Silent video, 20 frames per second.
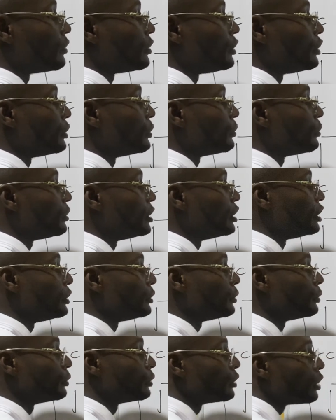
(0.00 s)
u
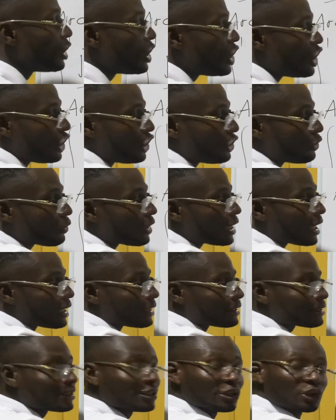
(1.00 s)
du. You know
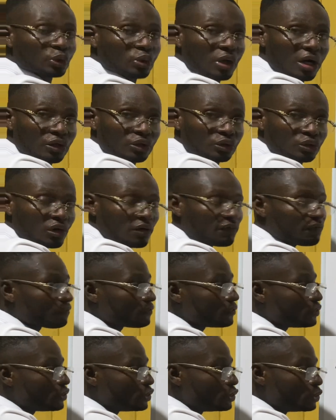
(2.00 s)
that square root of
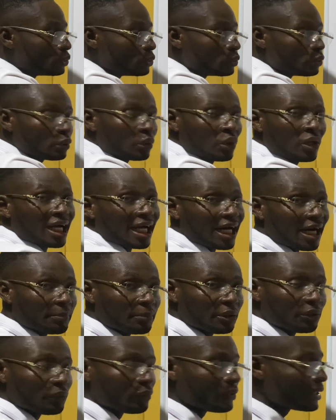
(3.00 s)
u can
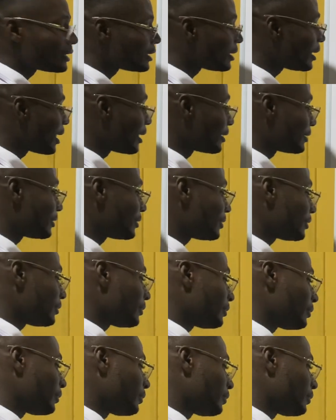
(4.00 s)
be written as